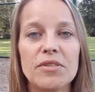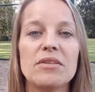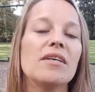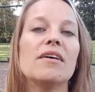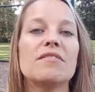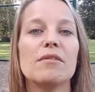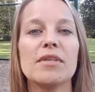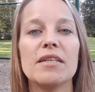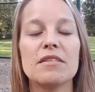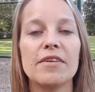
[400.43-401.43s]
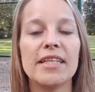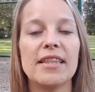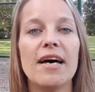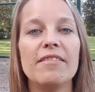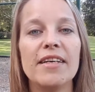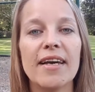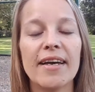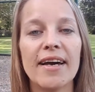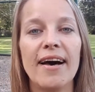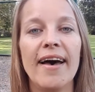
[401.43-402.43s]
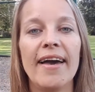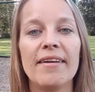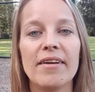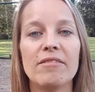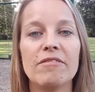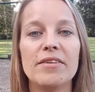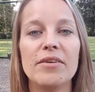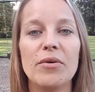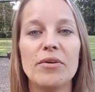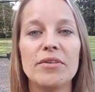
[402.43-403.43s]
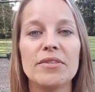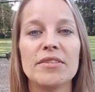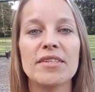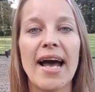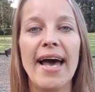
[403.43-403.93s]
So think of something that's very loving and kind and fill the holes.